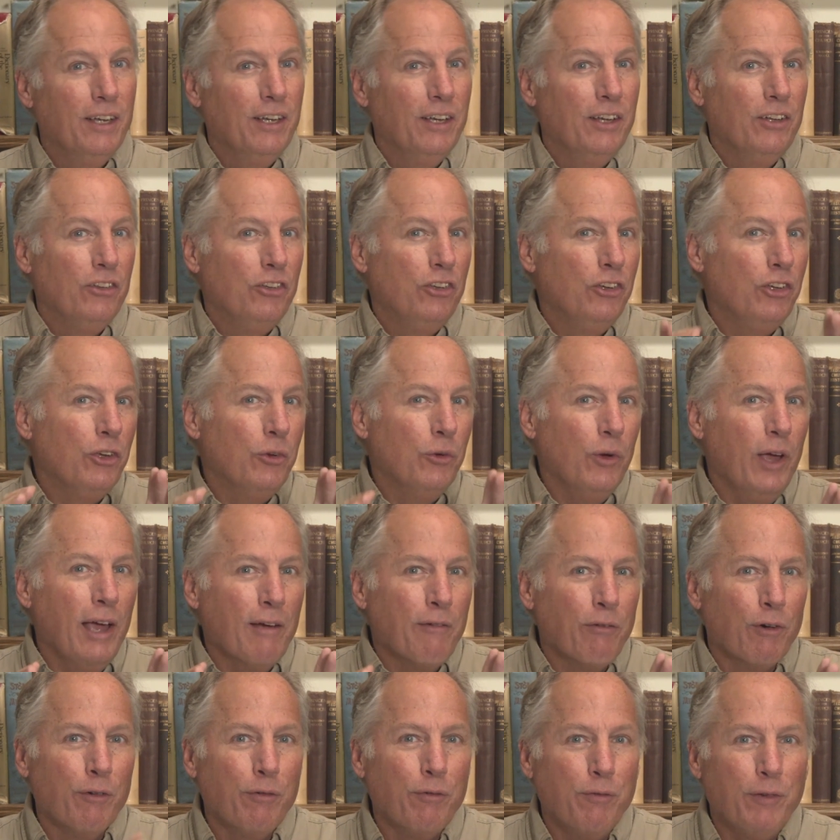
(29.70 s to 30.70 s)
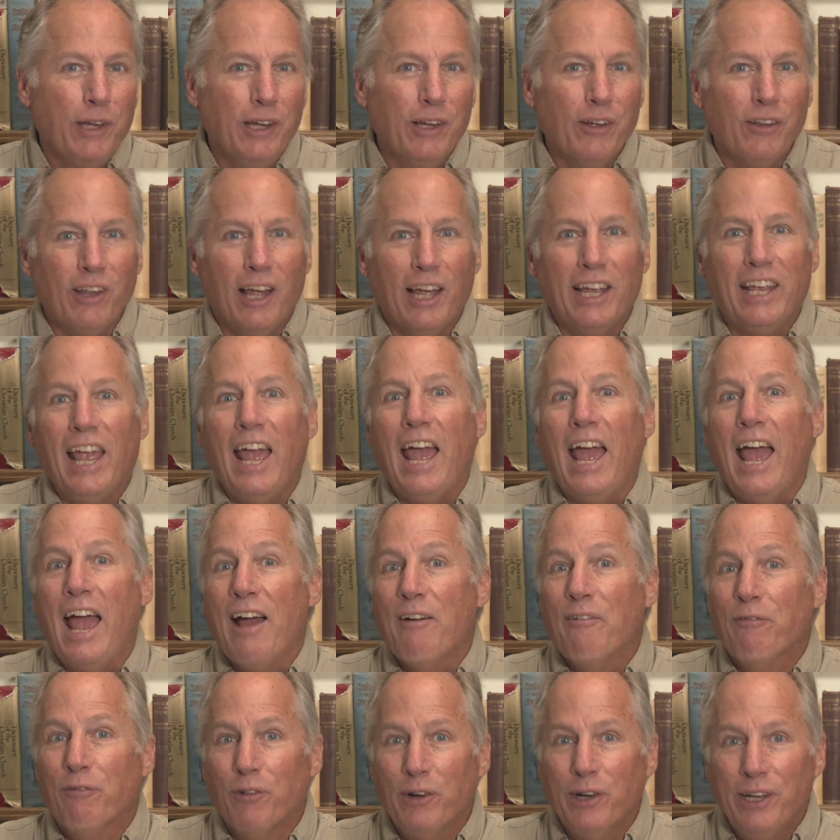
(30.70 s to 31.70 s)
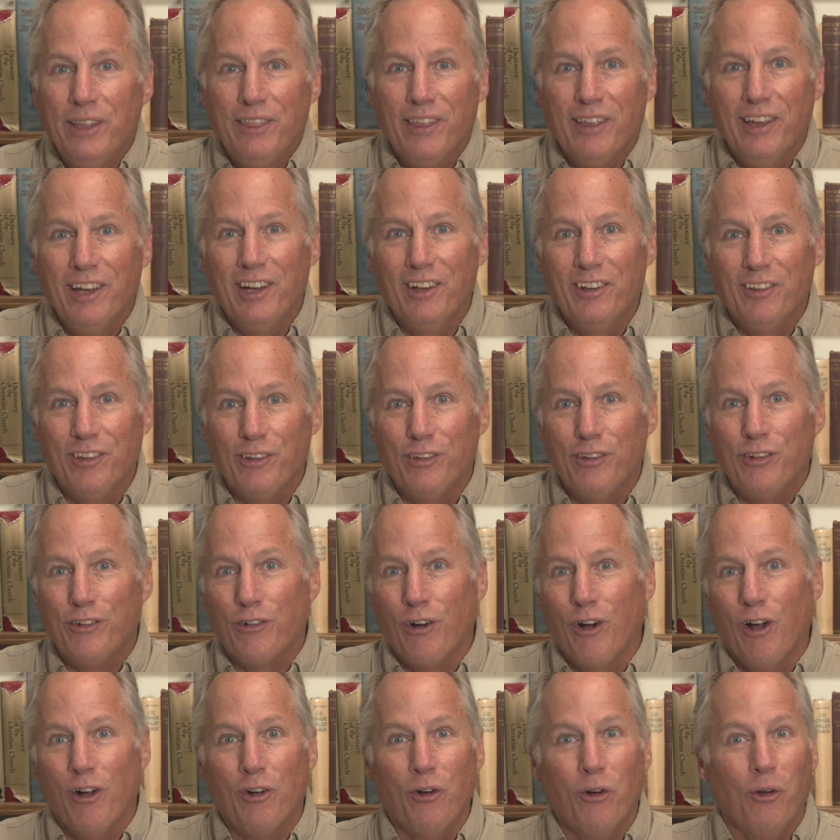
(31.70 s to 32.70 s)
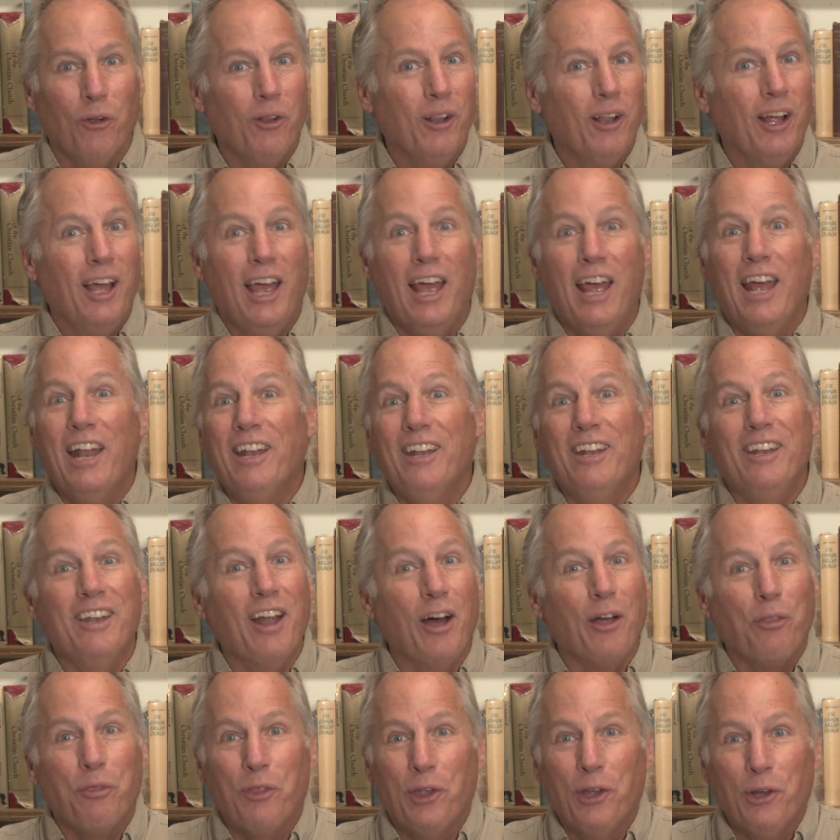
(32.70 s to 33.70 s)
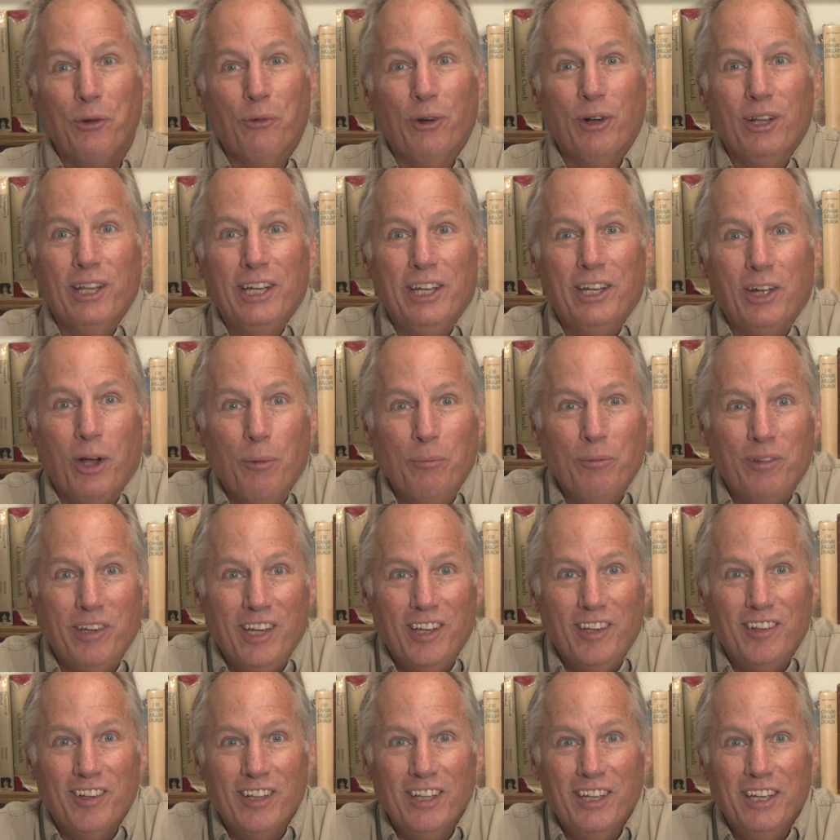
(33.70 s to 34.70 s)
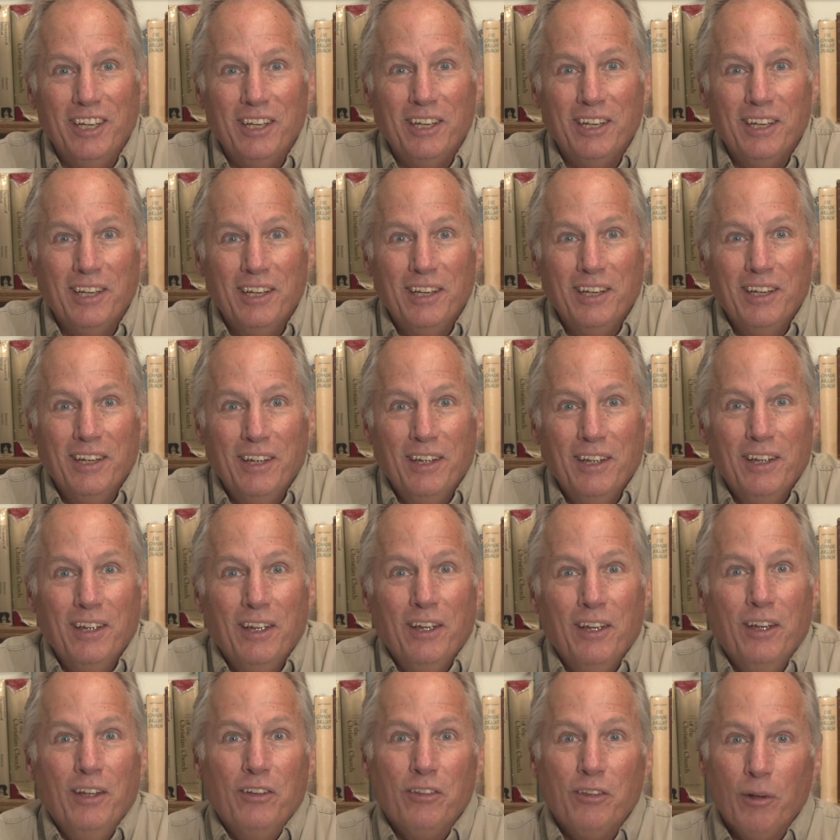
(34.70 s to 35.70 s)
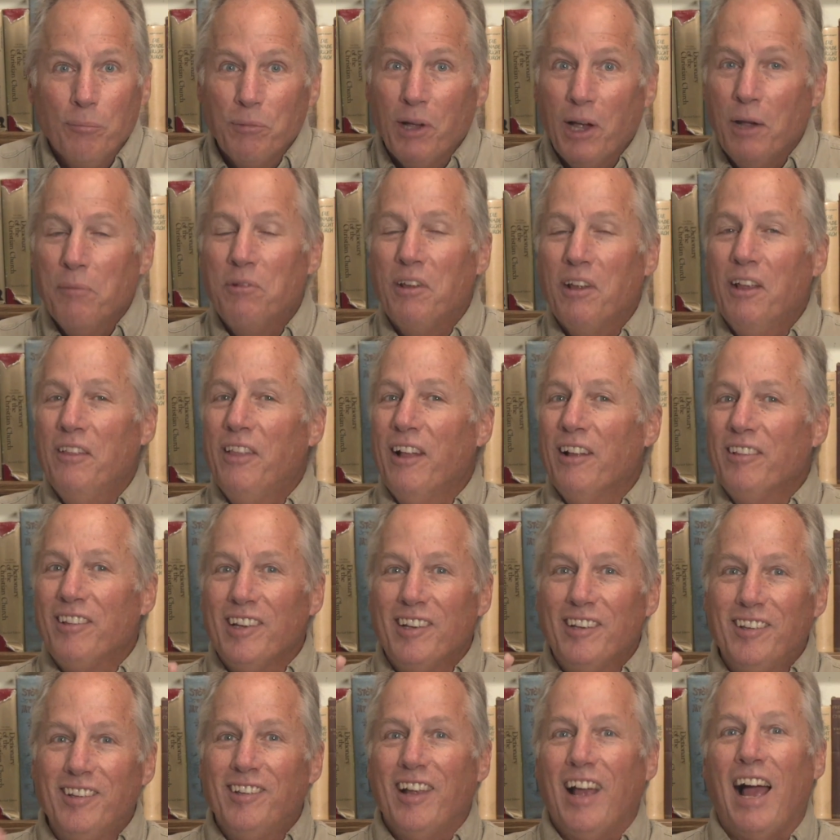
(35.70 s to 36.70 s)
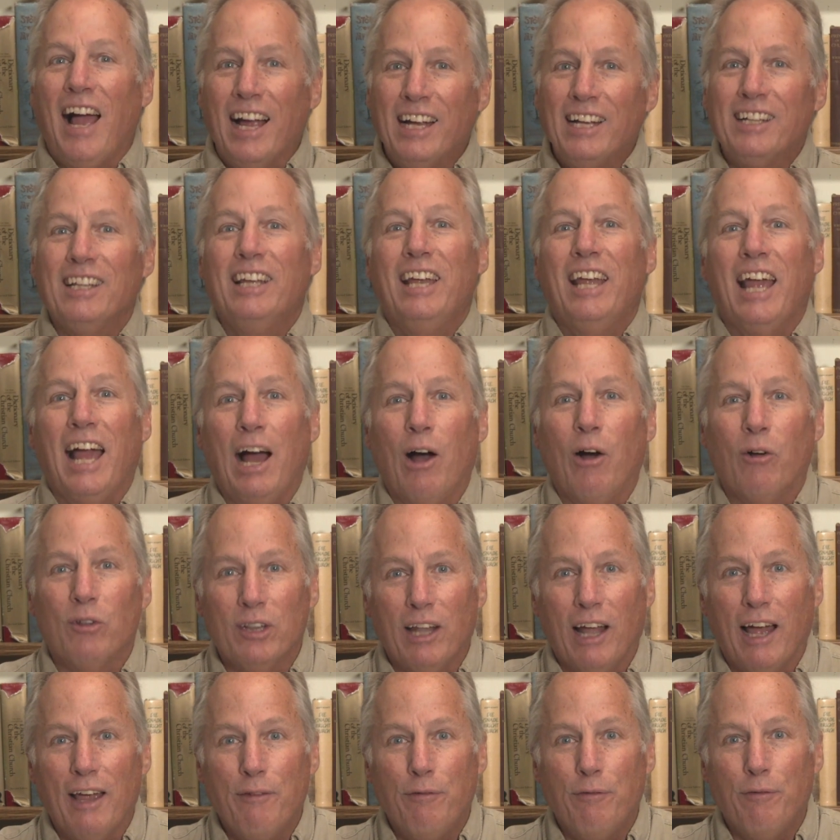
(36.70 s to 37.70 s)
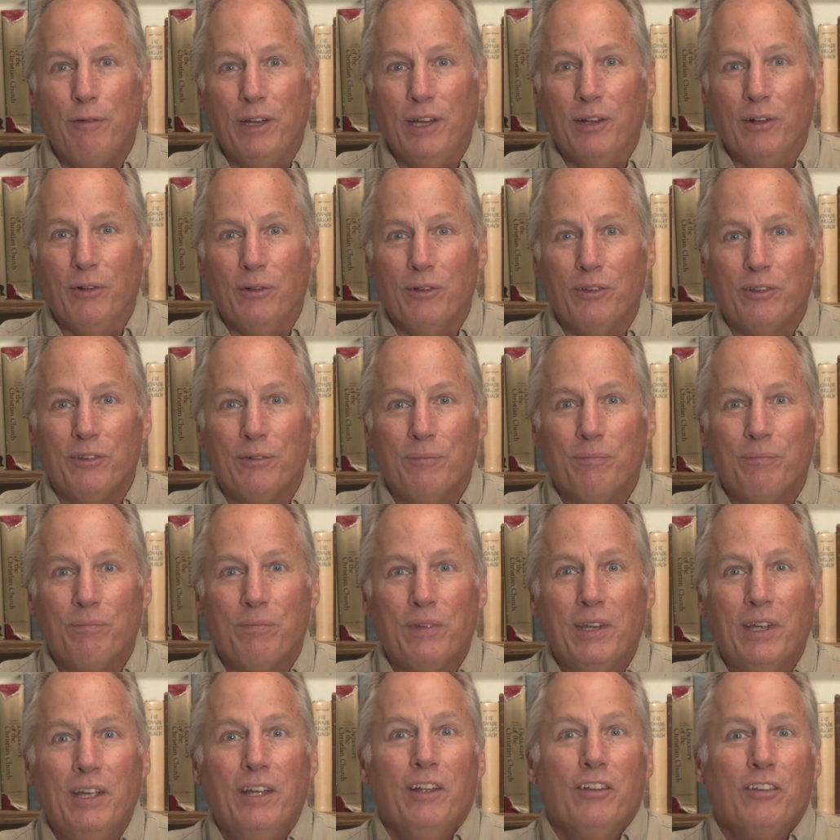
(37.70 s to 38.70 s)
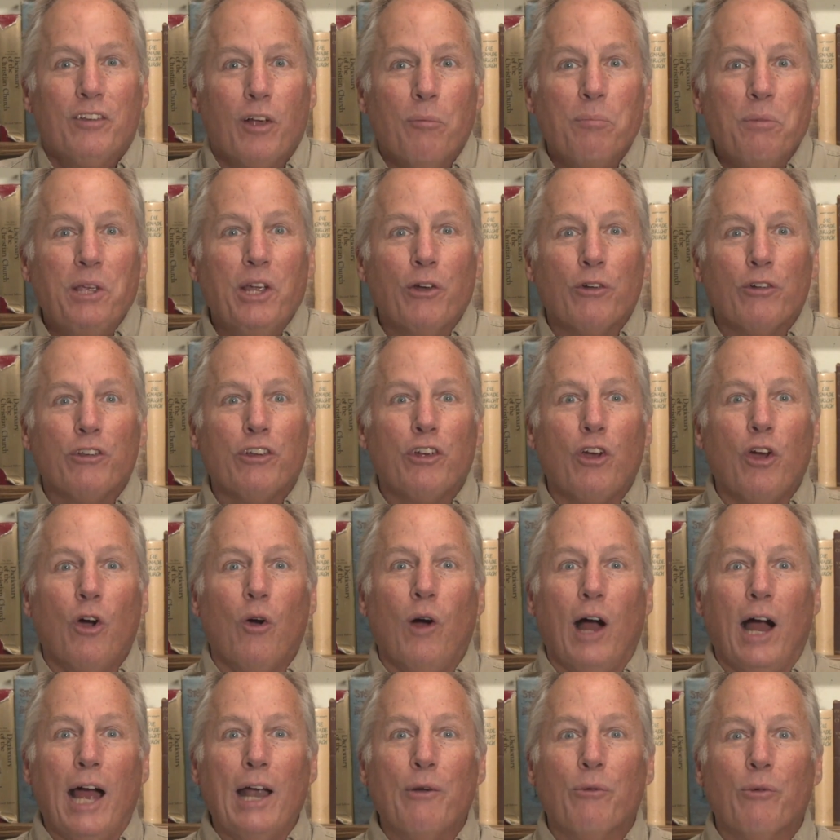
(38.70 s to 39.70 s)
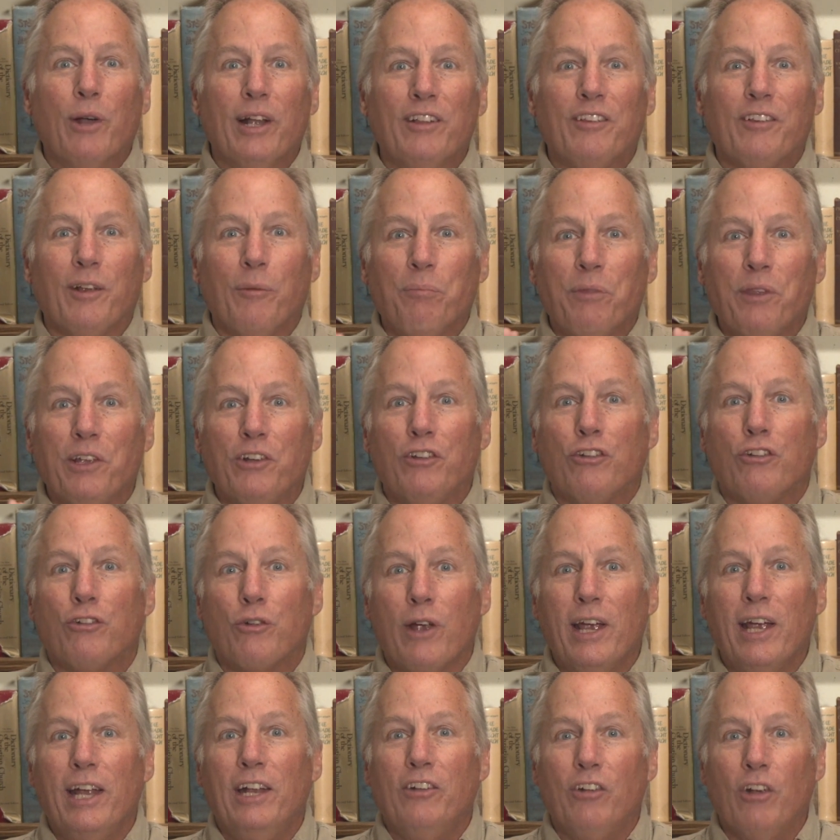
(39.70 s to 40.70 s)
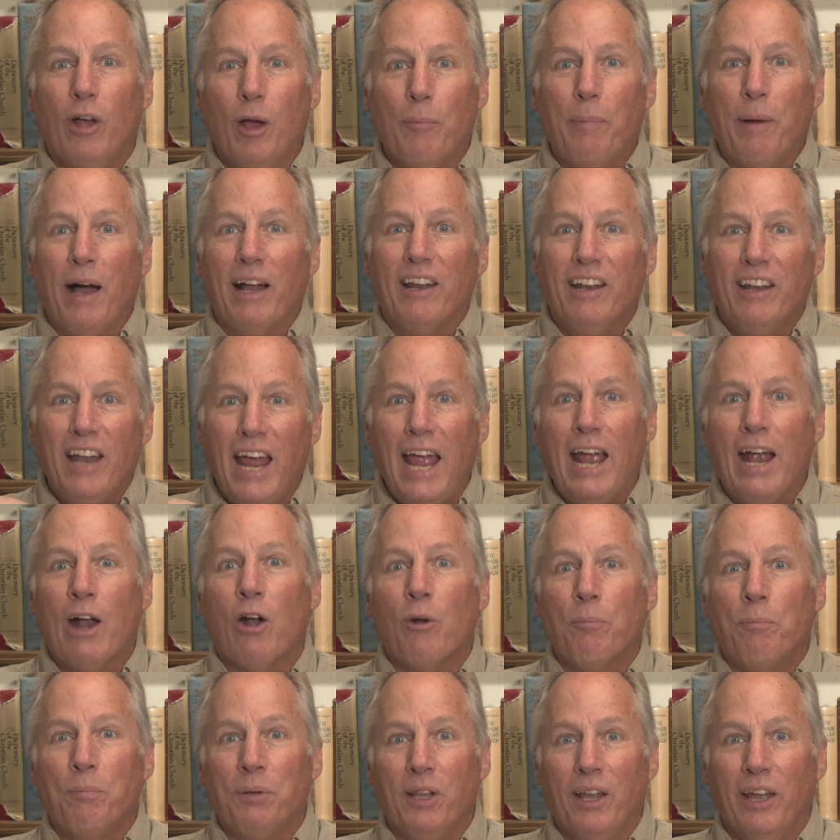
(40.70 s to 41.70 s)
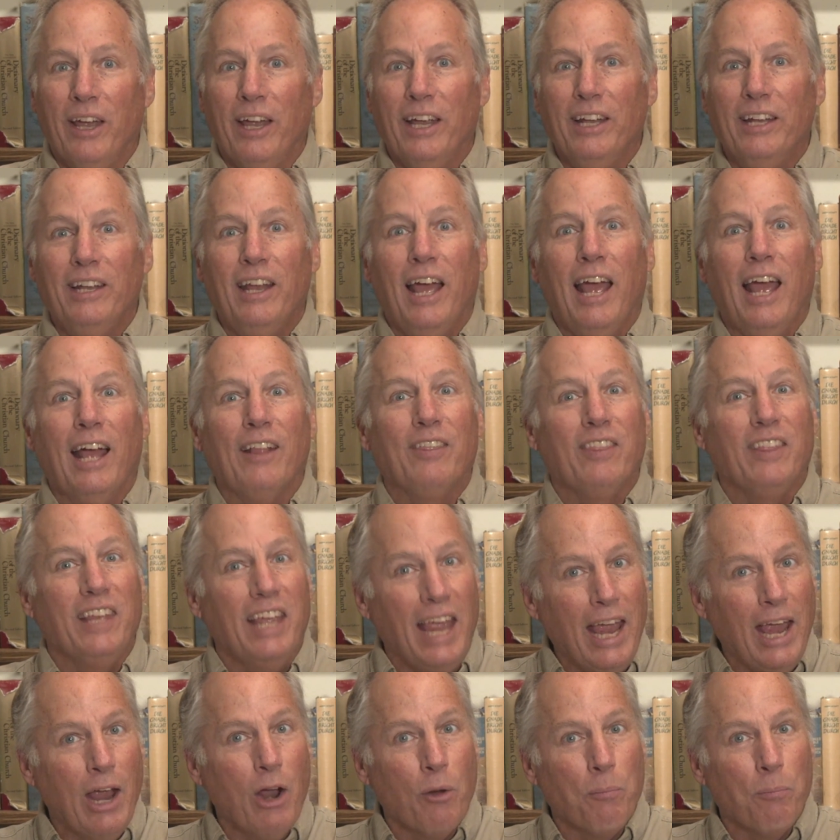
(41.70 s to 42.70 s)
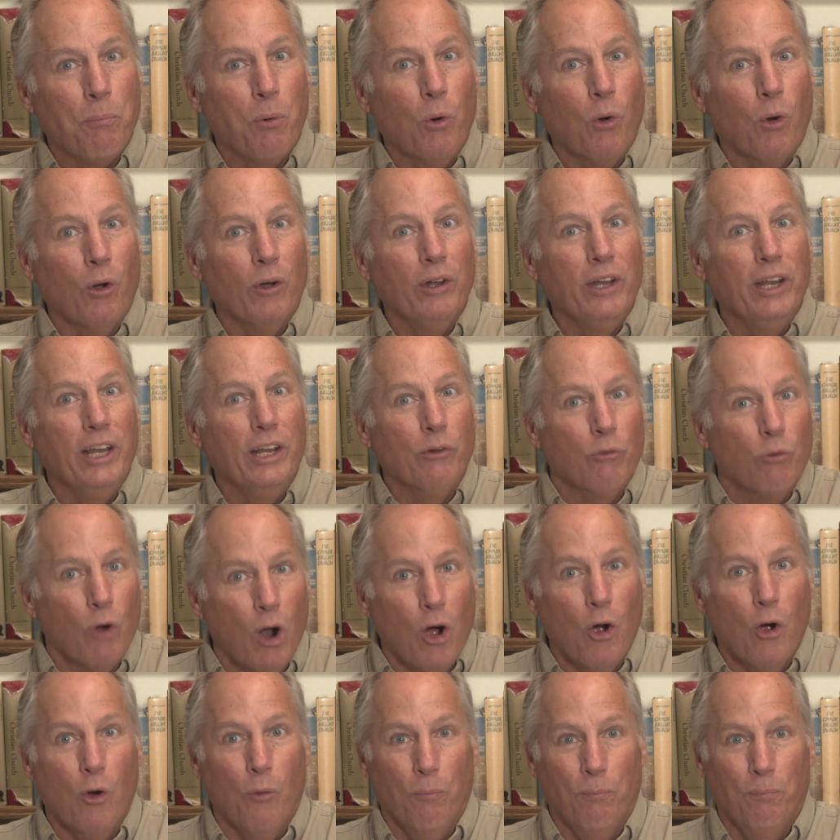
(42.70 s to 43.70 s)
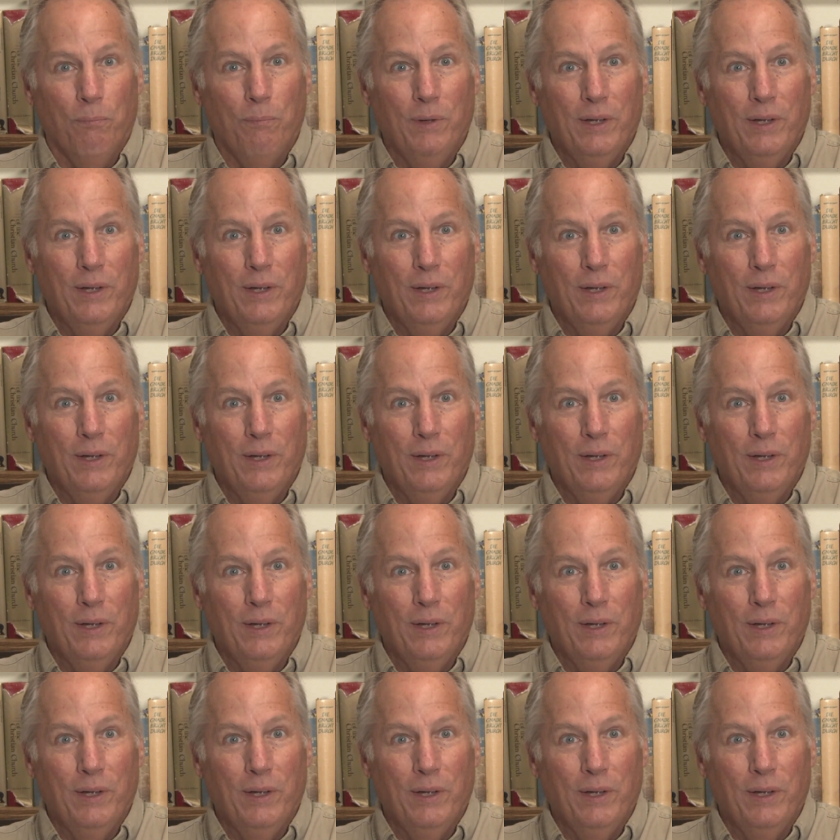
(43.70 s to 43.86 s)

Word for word: Do you ever feel like everything is a struggle and nothing really comes easily? Sometimes that's exactly how life feels. Some years ago, I read something strange about an airplane at the airport in Rome.